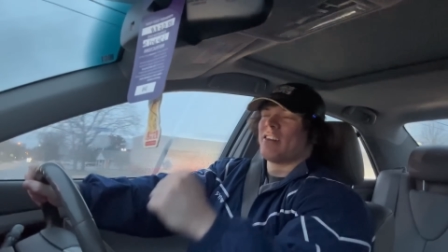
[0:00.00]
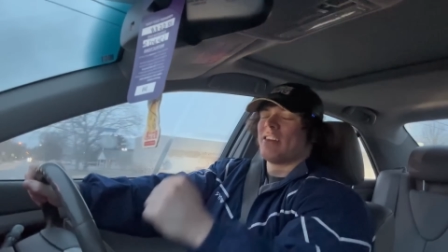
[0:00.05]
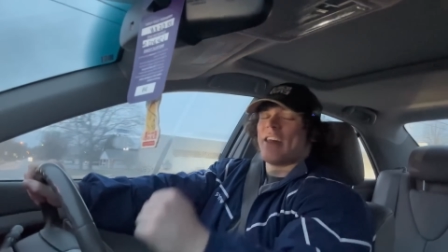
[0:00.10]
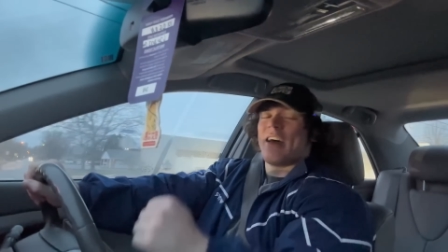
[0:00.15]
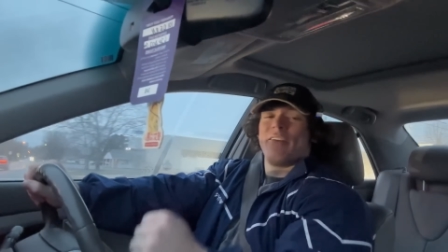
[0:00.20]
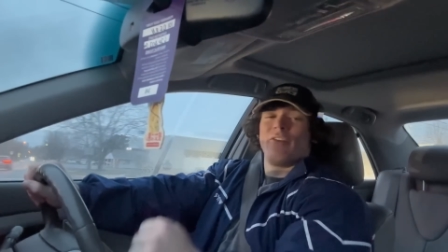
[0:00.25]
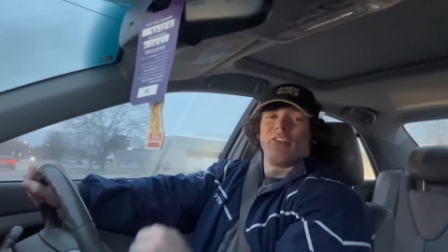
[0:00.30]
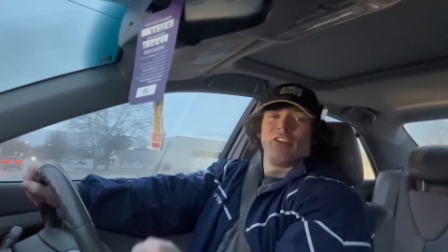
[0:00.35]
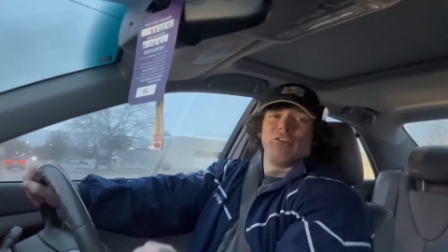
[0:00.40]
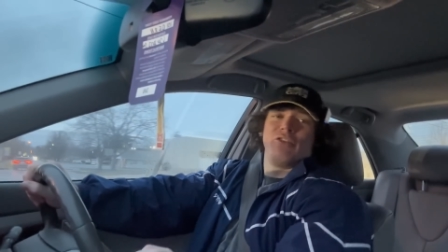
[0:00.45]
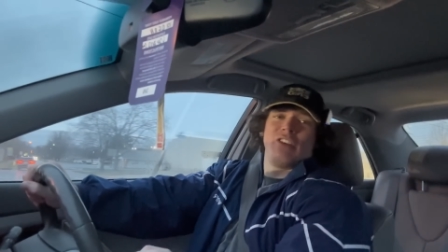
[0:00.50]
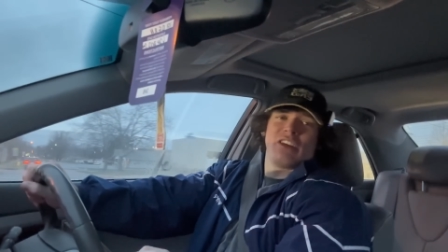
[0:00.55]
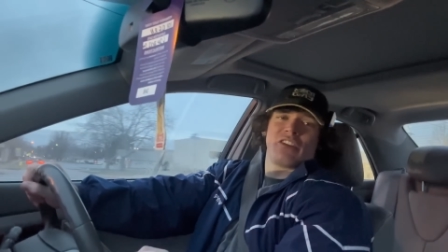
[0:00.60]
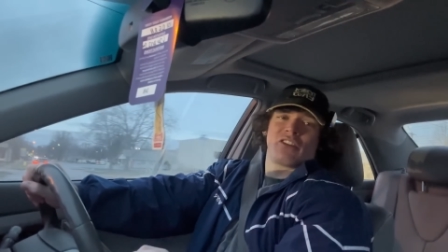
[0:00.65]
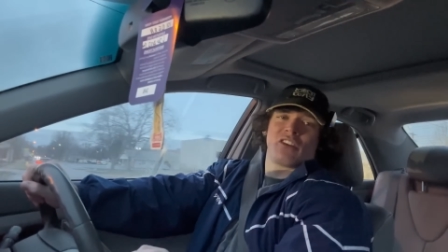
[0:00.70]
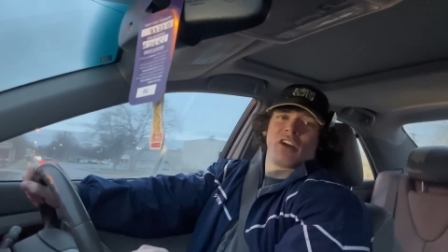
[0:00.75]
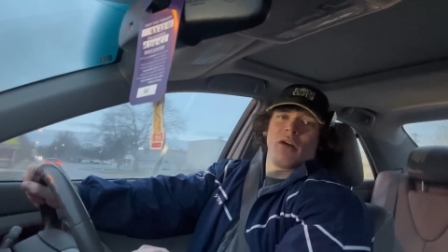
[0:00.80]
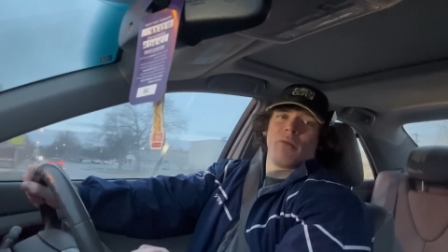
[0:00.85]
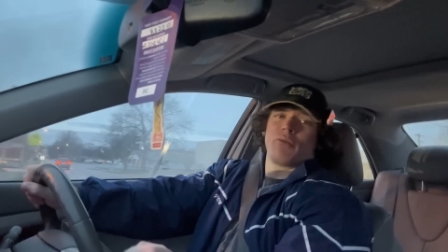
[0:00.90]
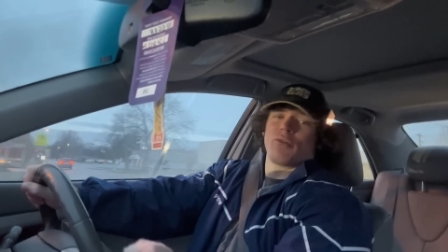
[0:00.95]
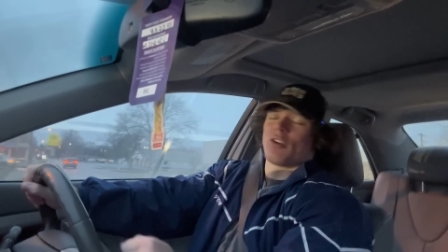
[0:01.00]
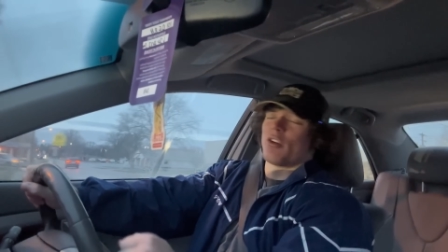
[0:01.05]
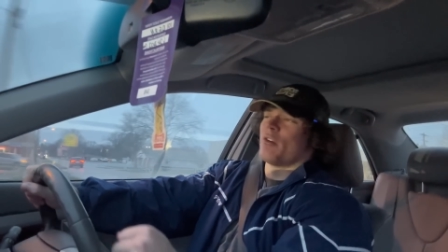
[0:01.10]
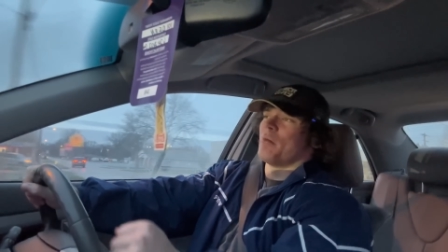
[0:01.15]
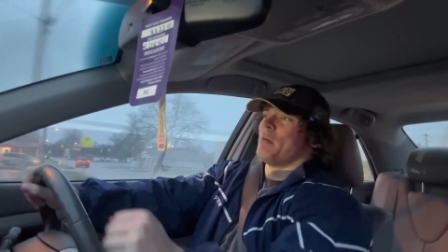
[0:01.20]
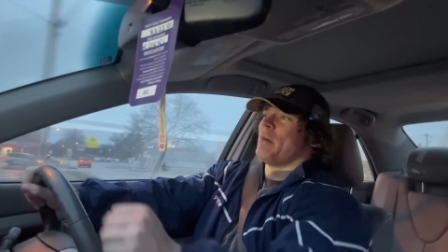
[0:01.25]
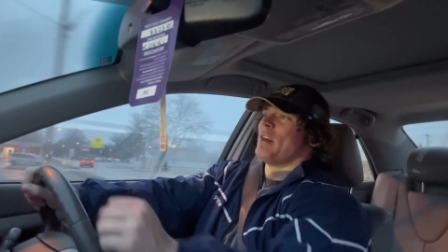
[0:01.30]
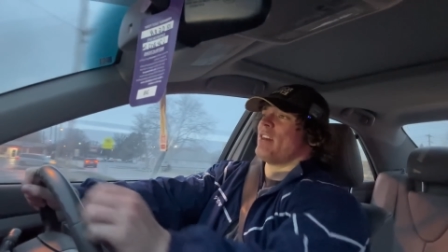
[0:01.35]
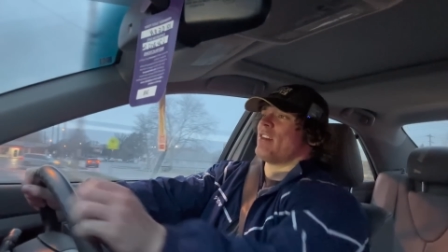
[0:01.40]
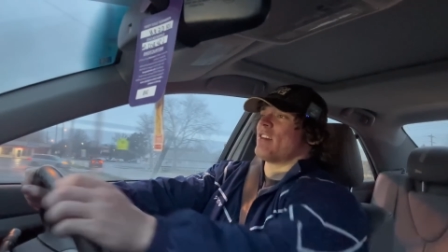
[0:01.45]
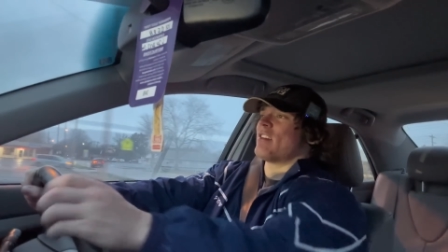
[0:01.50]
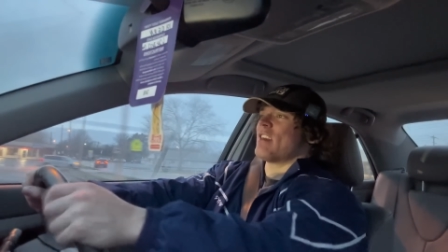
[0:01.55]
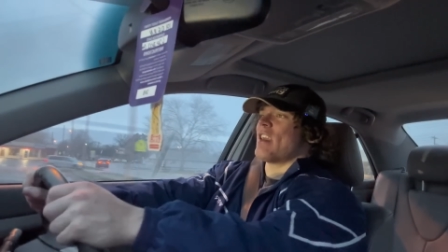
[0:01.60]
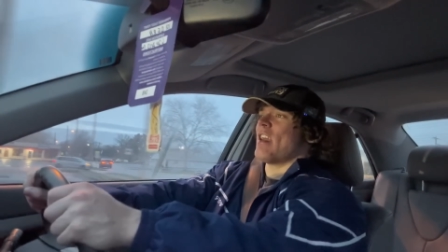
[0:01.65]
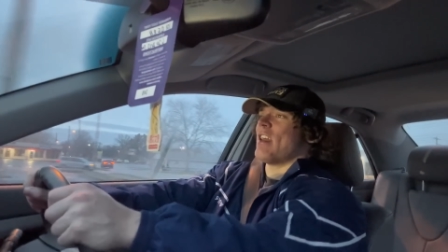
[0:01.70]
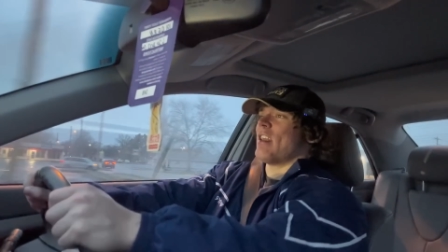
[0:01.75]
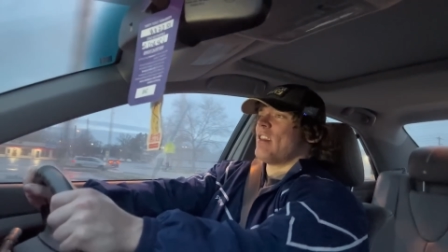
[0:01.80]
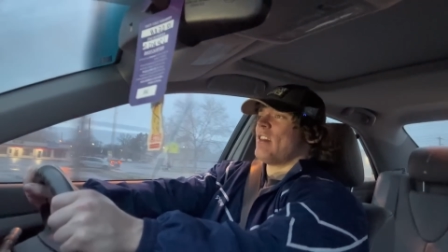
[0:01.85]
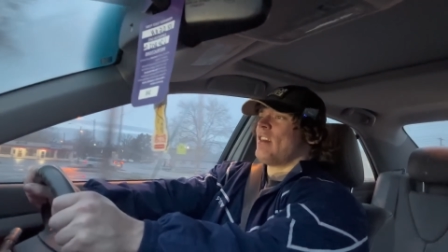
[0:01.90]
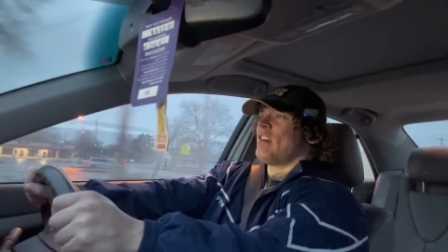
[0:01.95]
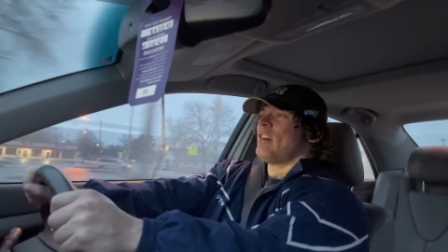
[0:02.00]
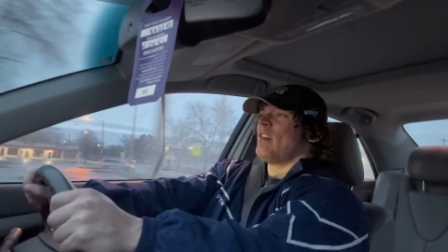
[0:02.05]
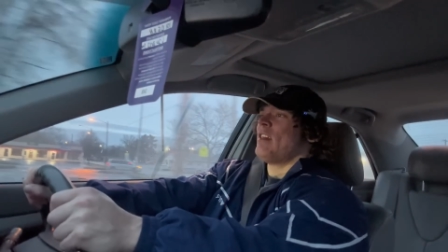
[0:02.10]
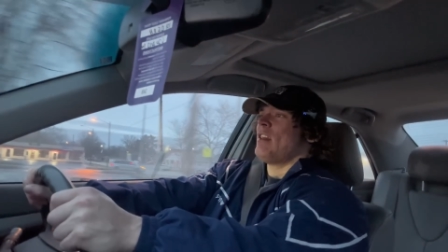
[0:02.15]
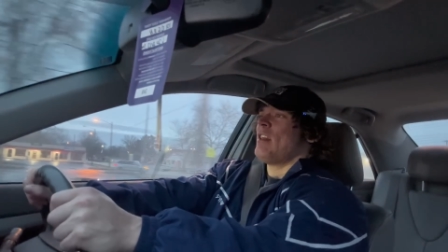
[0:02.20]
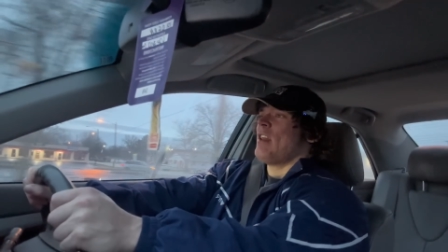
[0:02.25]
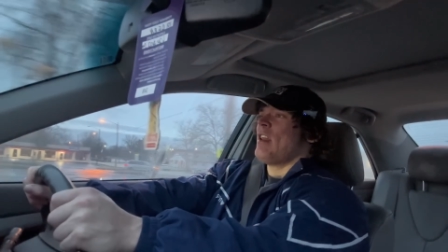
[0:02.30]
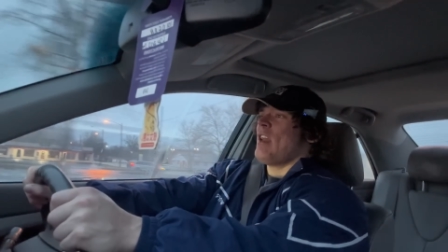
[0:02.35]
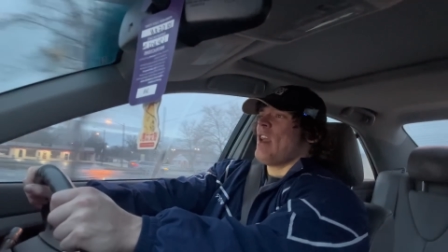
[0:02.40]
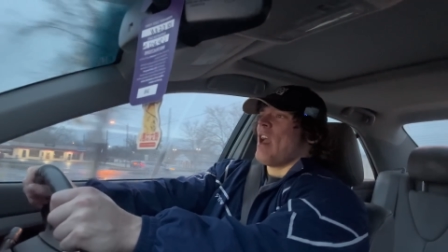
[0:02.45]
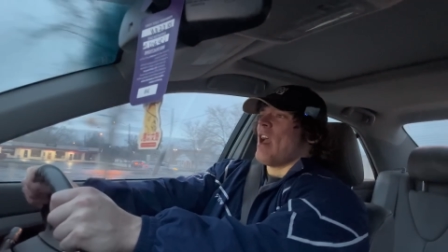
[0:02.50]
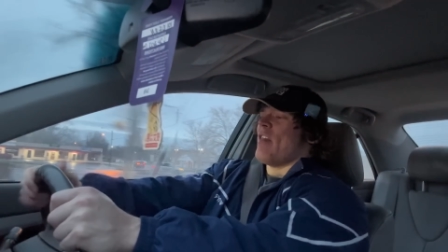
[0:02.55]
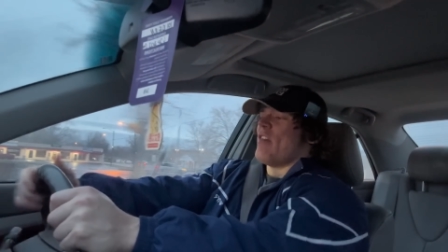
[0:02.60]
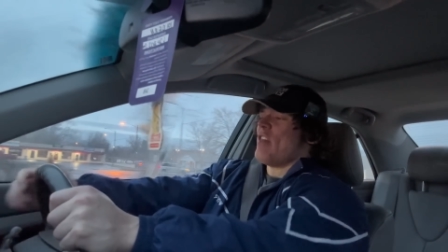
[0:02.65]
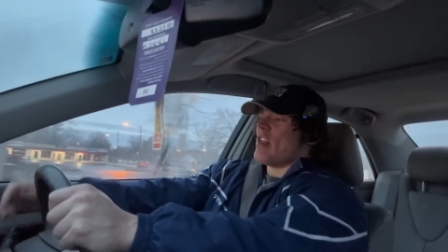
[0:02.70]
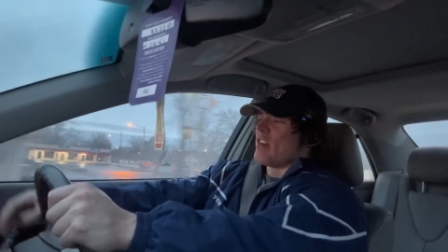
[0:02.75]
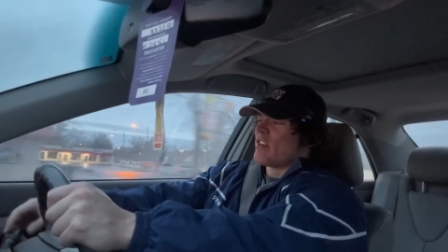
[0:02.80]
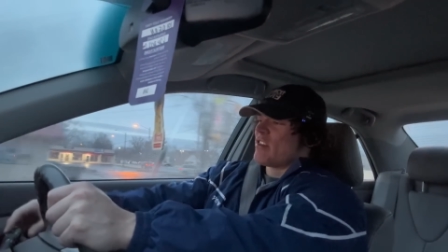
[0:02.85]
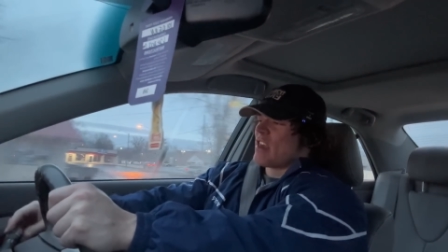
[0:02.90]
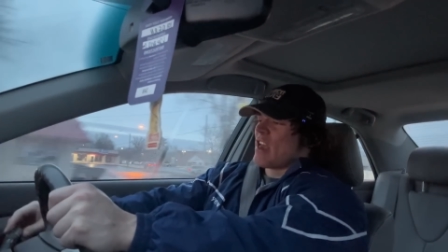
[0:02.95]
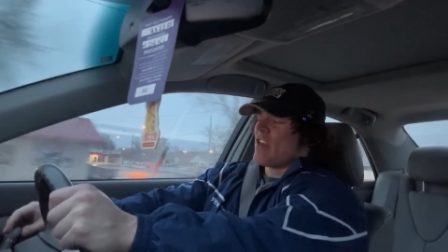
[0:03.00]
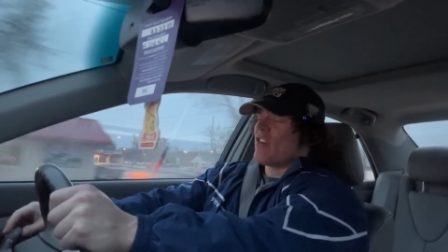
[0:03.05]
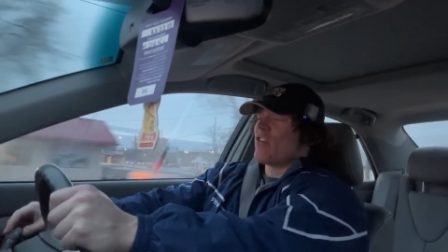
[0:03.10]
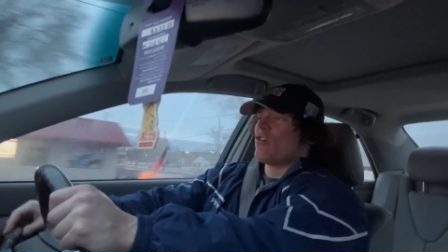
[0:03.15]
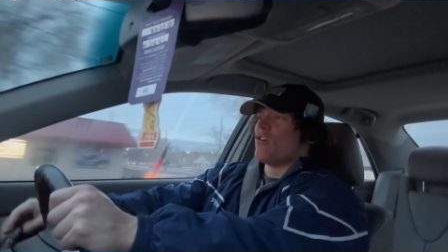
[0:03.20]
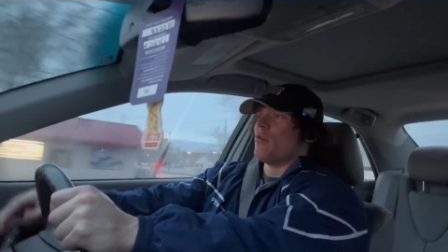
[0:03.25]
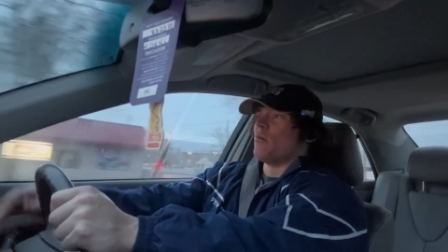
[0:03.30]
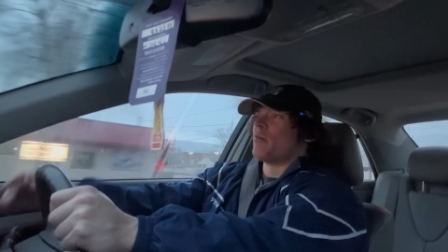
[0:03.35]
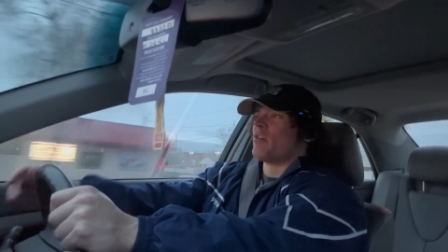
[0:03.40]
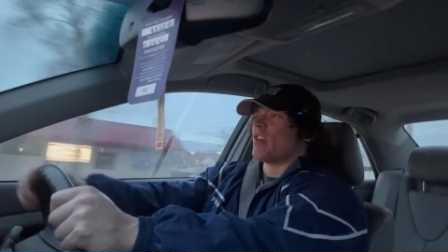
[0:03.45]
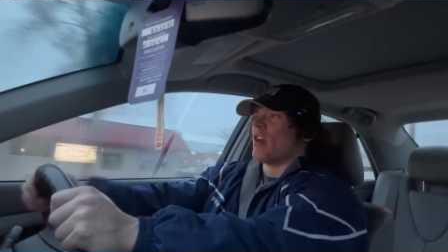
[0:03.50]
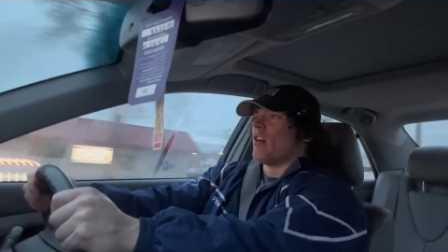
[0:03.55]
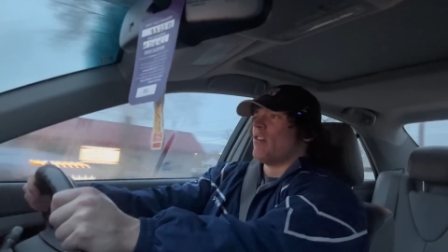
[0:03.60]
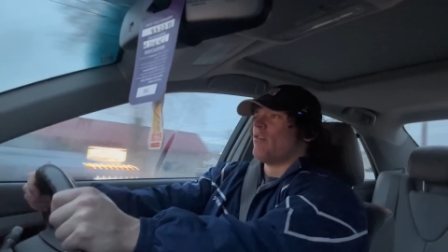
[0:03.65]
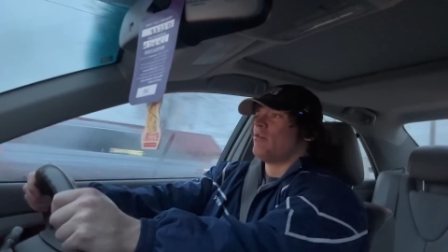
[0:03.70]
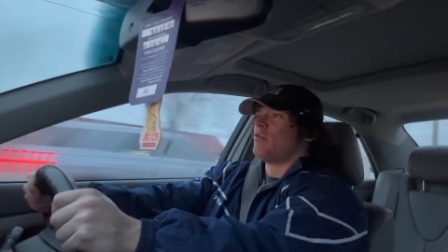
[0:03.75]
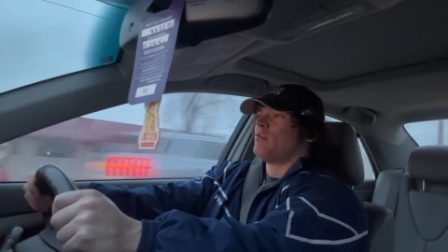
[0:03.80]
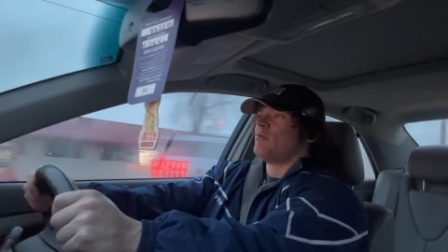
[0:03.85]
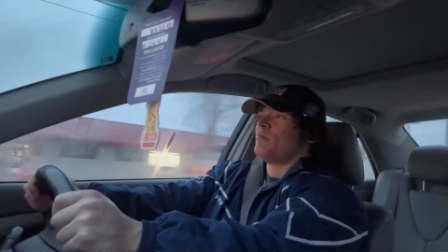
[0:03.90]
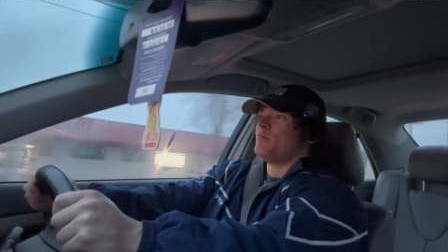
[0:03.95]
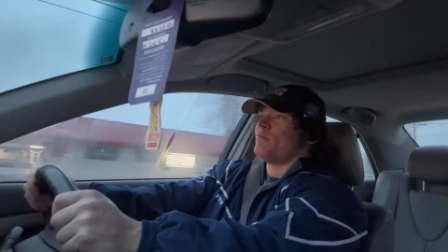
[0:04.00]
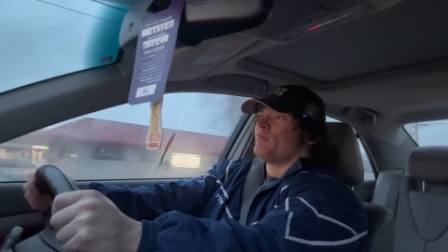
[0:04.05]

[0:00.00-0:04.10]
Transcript: level of discomfort mid set and then says to himself,